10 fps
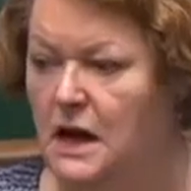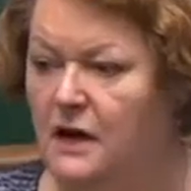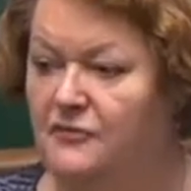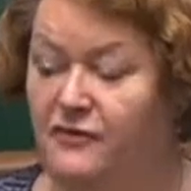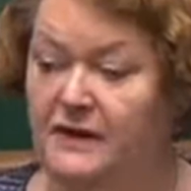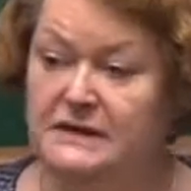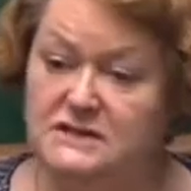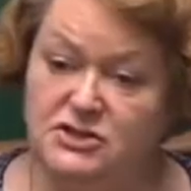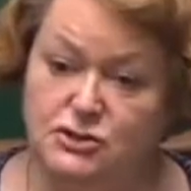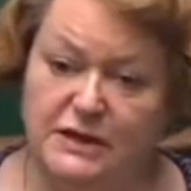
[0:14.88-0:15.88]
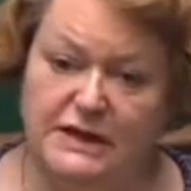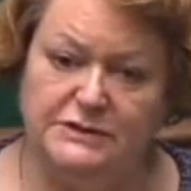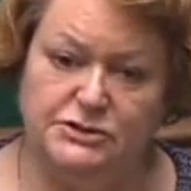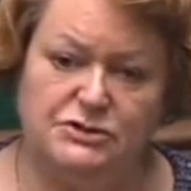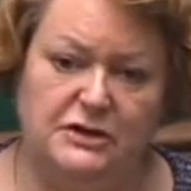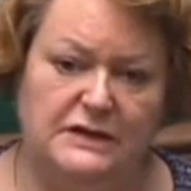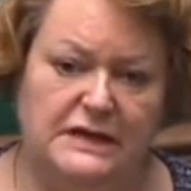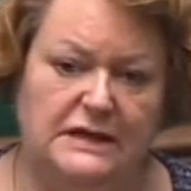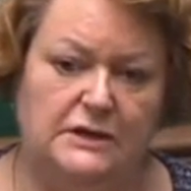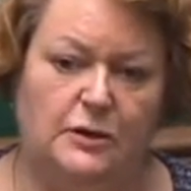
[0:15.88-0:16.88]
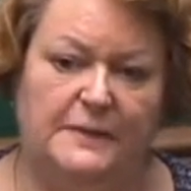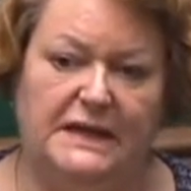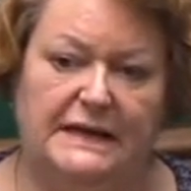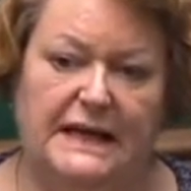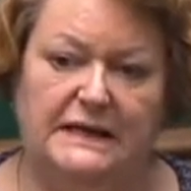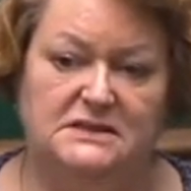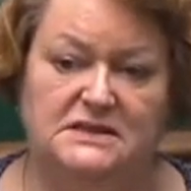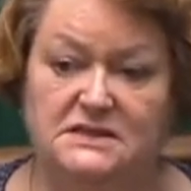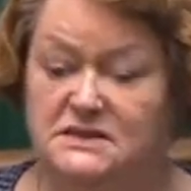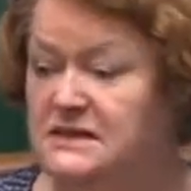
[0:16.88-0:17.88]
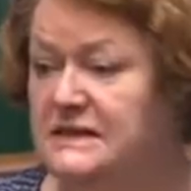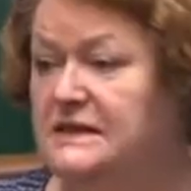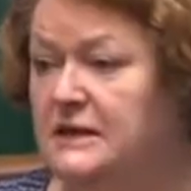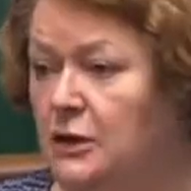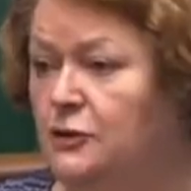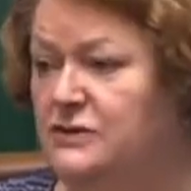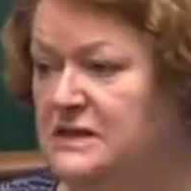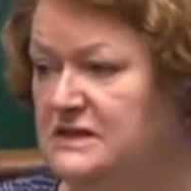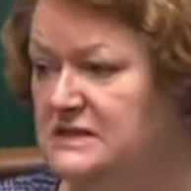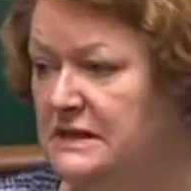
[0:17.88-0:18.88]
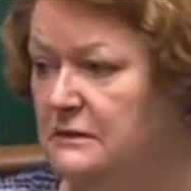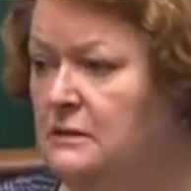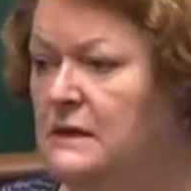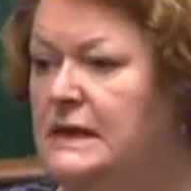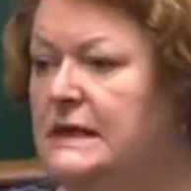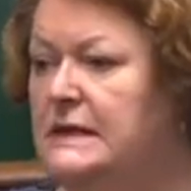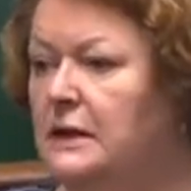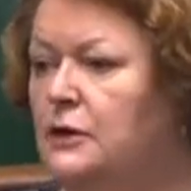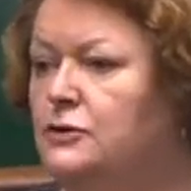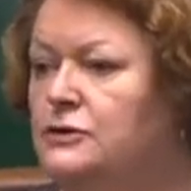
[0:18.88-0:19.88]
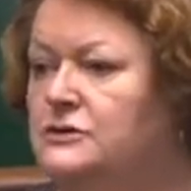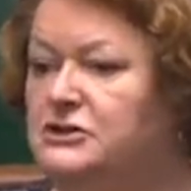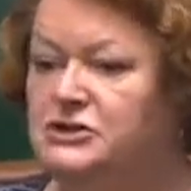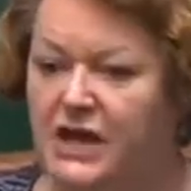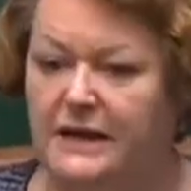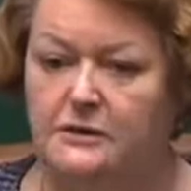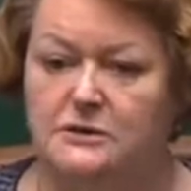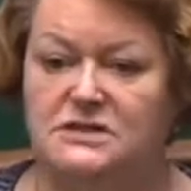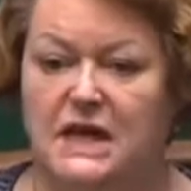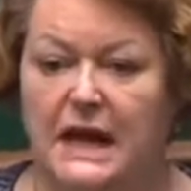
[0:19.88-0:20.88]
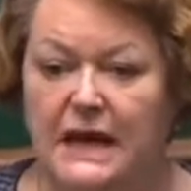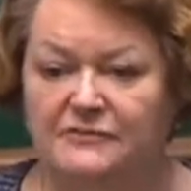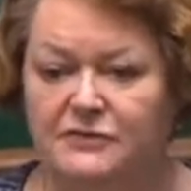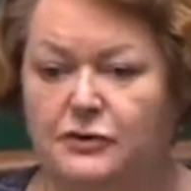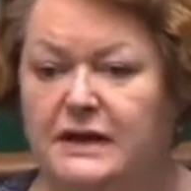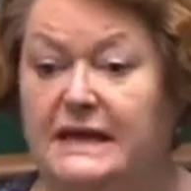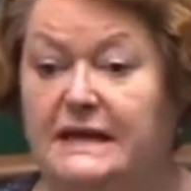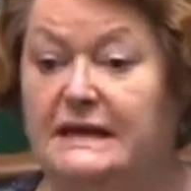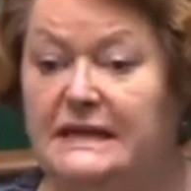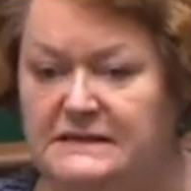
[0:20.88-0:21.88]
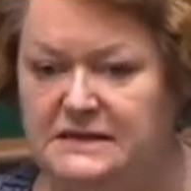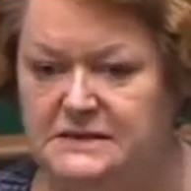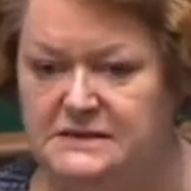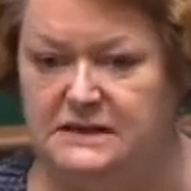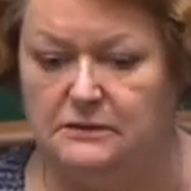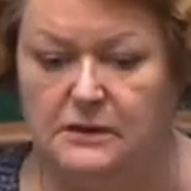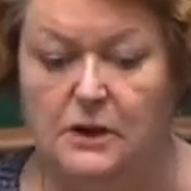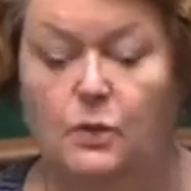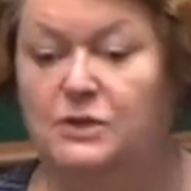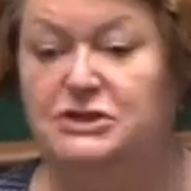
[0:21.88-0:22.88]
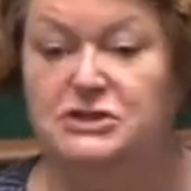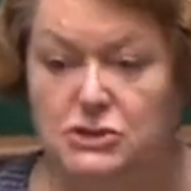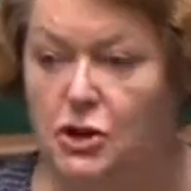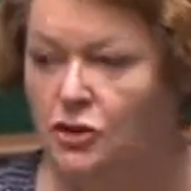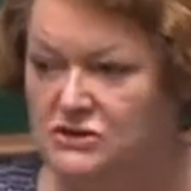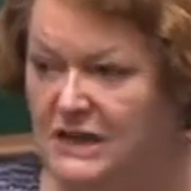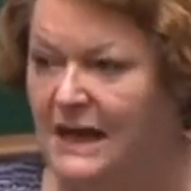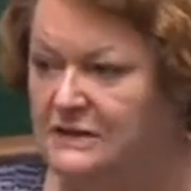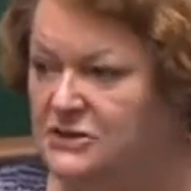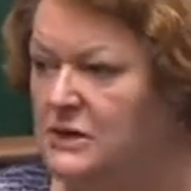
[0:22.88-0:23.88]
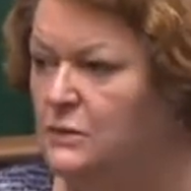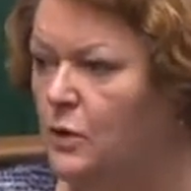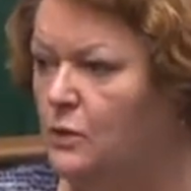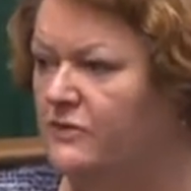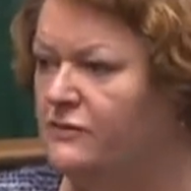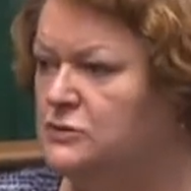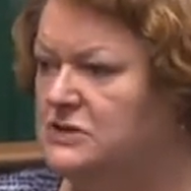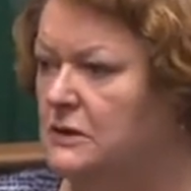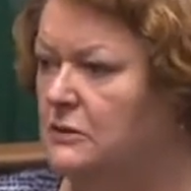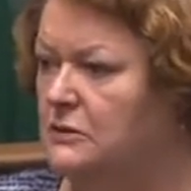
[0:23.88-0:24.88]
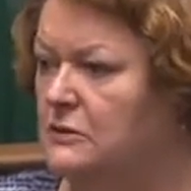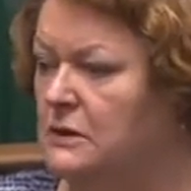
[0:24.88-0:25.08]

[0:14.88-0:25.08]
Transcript: I find it strange that the economic analysis didn't include this deal. It included the Chequers have your cake and eat it deal, which is not actually what we're voting on.